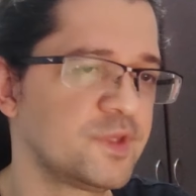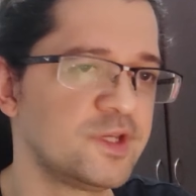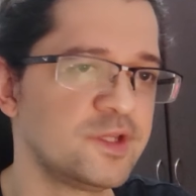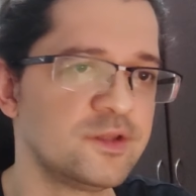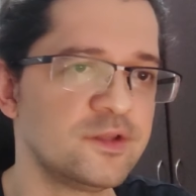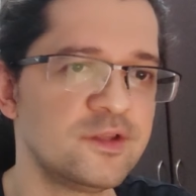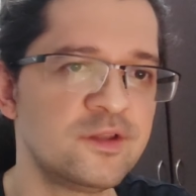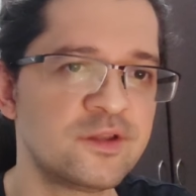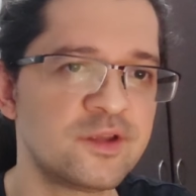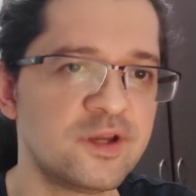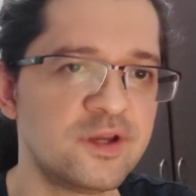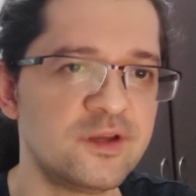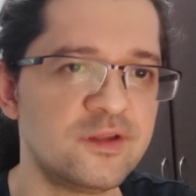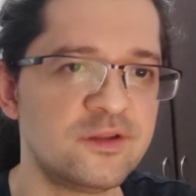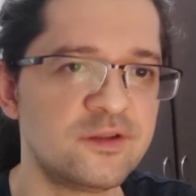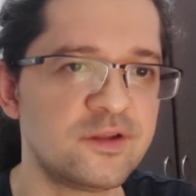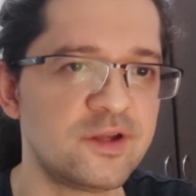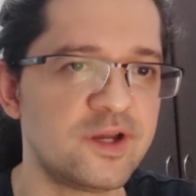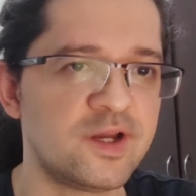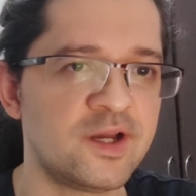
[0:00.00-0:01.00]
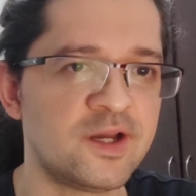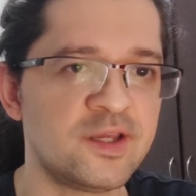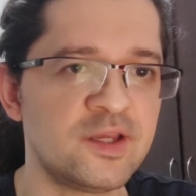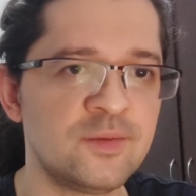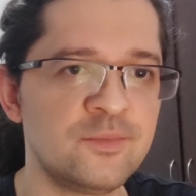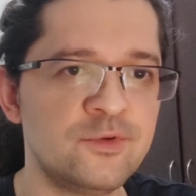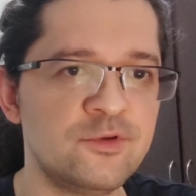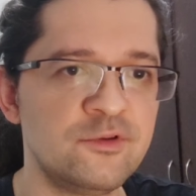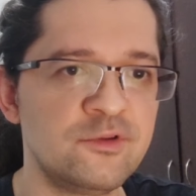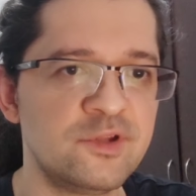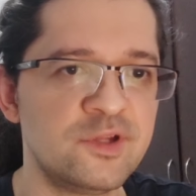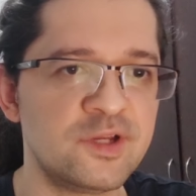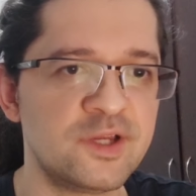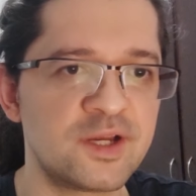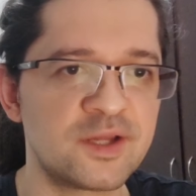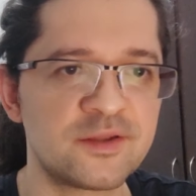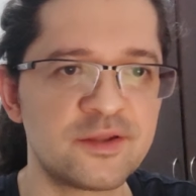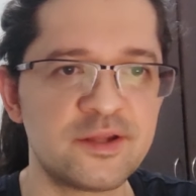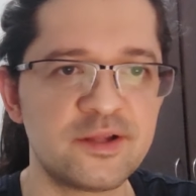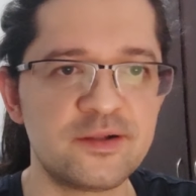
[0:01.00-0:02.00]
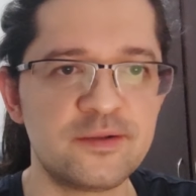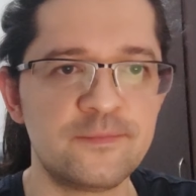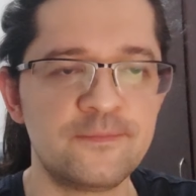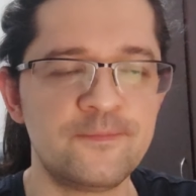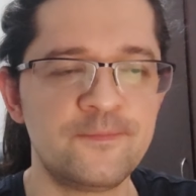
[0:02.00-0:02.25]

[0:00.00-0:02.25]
In this case, I am using Excel.